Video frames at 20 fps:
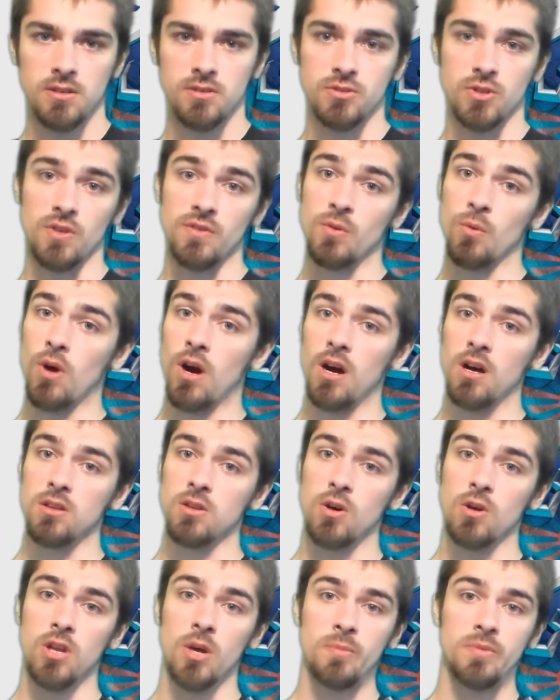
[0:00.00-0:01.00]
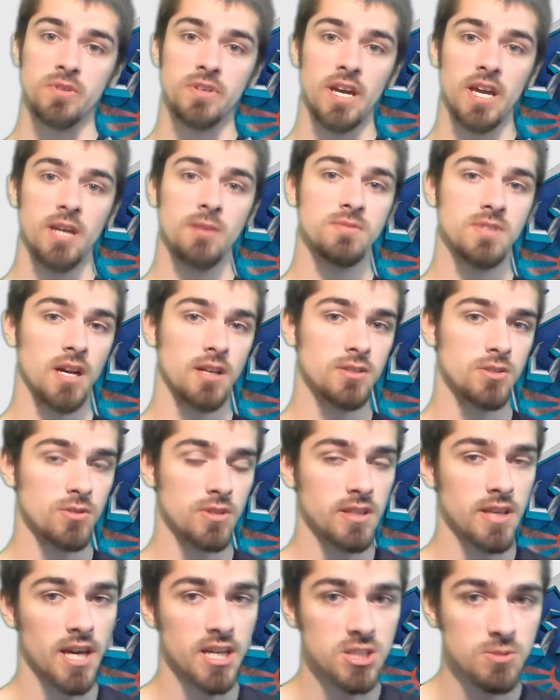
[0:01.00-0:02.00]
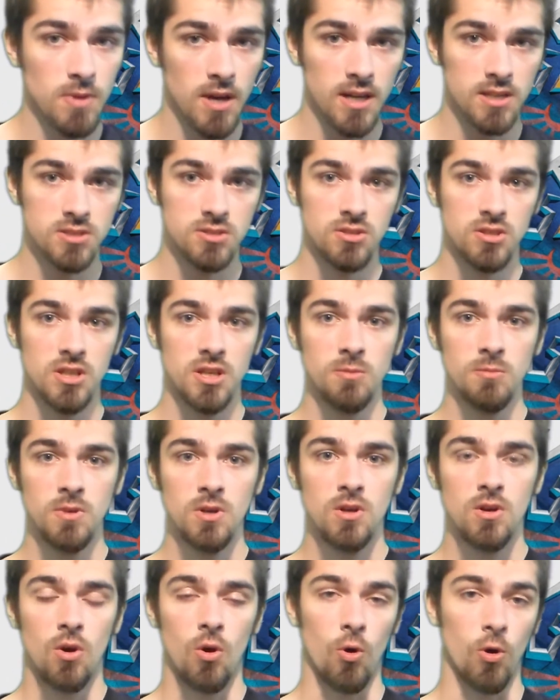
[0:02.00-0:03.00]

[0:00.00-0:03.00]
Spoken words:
So if you want to load up your games onto the Xbox Slim,